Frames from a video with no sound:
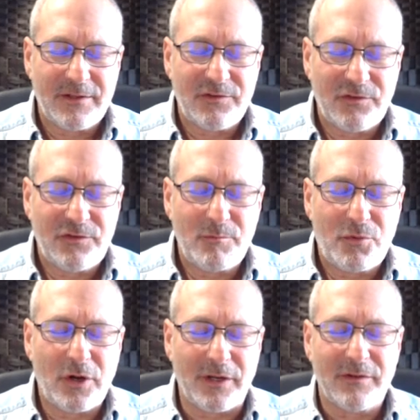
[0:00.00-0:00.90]
This is
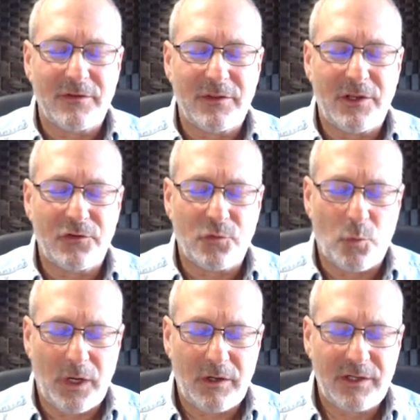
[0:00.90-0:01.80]
important. There's
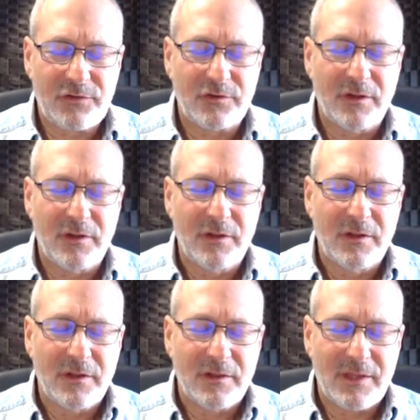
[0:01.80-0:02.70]
awareness
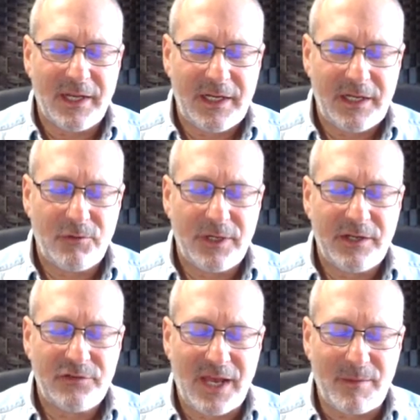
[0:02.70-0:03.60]
that hearing
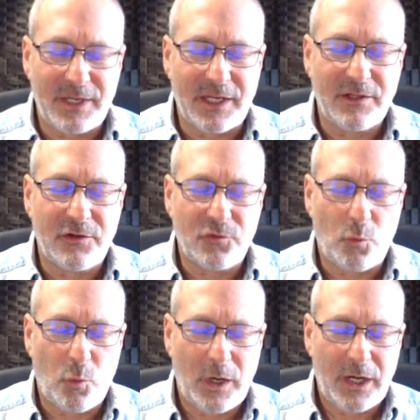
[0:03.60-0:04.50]
is happening. There's
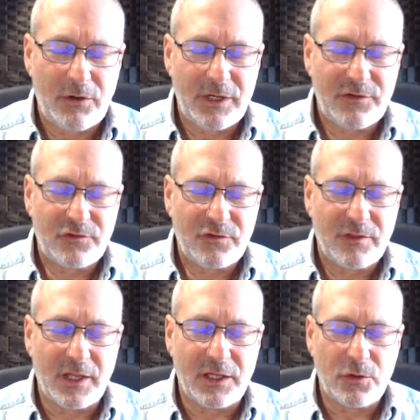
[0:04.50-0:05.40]
awareness
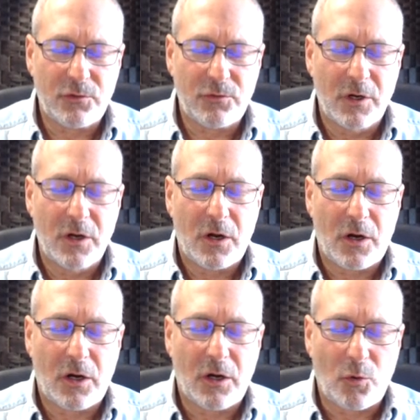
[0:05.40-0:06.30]
that you
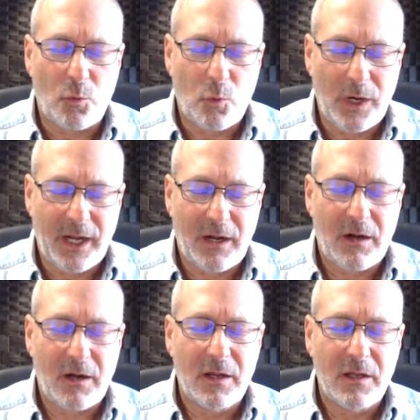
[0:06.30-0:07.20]
are
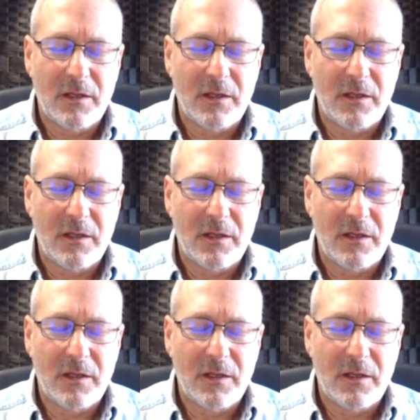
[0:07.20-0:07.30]
aware